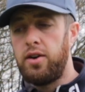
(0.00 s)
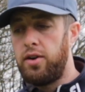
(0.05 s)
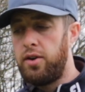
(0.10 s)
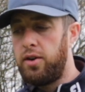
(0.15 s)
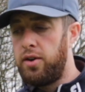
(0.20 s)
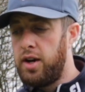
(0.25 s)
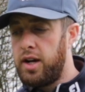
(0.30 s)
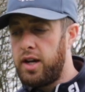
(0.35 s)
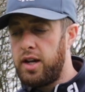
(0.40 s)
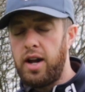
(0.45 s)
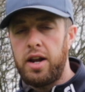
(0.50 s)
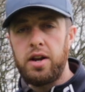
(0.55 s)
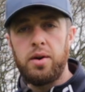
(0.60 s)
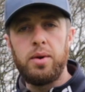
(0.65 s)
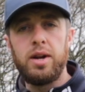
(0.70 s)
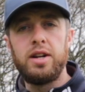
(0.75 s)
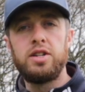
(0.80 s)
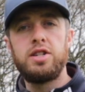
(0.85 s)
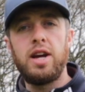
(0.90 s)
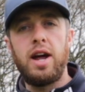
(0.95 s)
or I don't
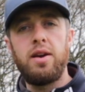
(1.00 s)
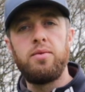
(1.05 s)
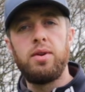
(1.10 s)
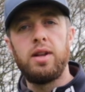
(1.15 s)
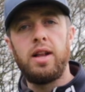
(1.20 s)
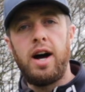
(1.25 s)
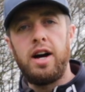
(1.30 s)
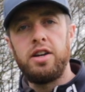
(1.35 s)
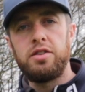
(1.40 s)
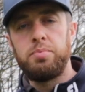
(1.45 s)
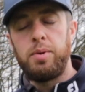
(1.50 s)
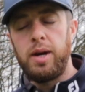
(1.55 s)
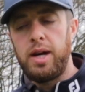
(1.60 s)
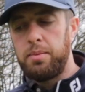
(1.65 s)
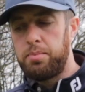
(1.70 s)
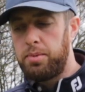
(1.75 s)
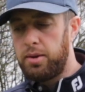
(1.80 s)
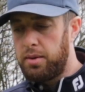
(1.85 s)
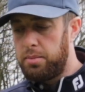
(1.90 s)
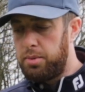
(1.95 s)
want to generalize
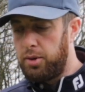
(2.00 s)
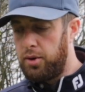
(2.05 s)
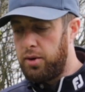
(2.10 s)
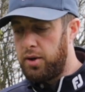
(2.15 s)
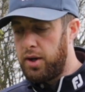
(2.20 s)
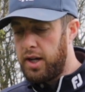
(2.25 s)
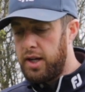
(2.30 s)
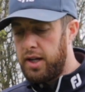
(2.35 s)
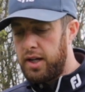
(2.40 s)
people, but